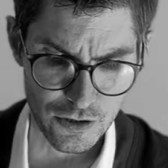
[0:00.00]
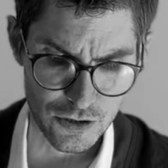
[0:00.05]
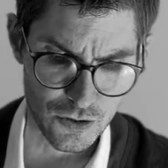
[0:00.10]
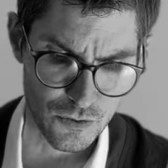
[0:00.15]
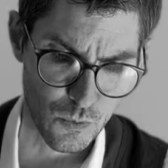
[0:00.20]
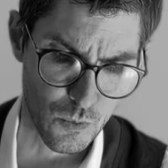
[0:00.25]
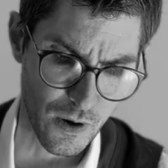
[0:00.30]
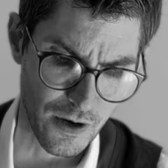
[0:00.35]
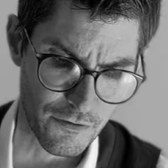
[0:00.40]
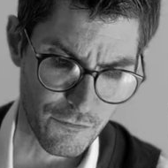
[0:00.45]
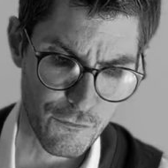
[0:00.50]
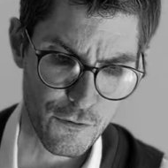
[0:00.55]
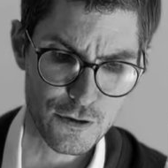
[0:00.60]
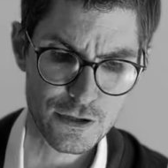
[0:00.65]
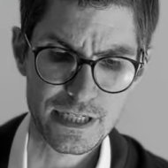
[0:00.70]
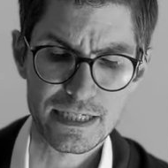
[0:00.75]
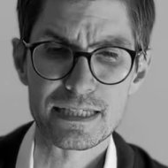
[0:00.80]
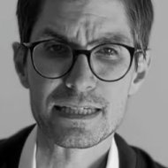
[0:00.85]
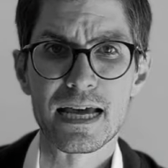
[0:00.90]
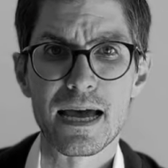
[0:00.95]
So what, first
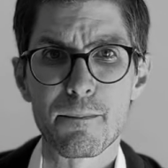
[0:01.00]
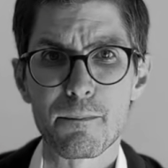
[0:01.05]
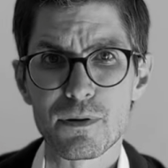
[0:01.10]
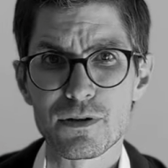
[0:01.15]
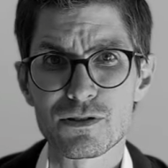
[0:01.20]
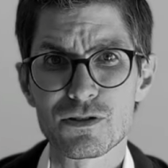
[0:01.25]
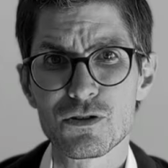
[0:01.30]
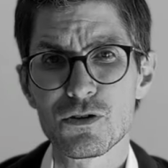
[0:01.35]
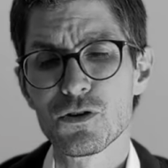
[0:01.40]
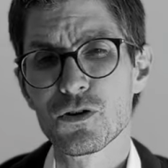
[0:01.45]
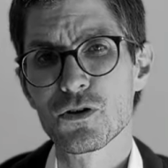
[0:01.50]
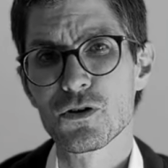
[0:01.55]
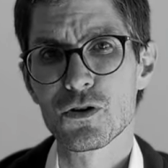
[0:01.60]
example, do you know,